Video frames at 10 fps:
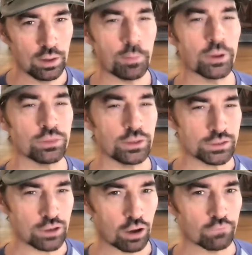But
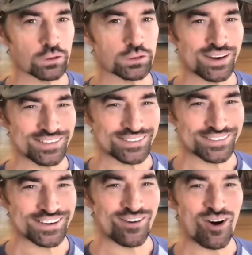these
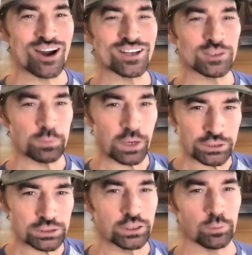conversations go on,
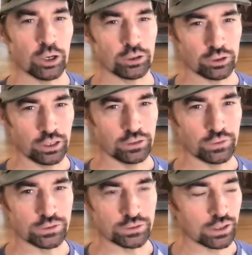especially among creative
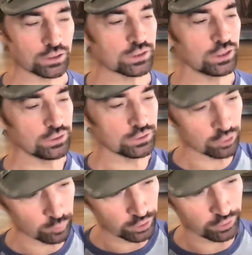execs, in
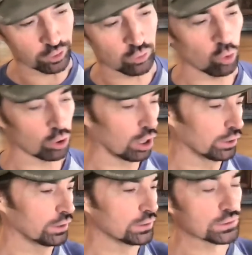determining their core
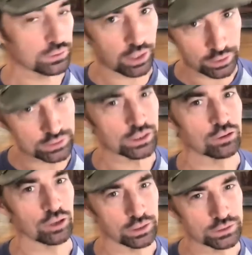audience,
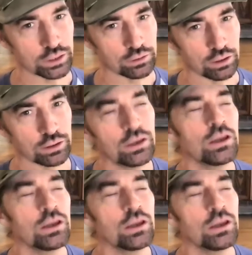etc., etc.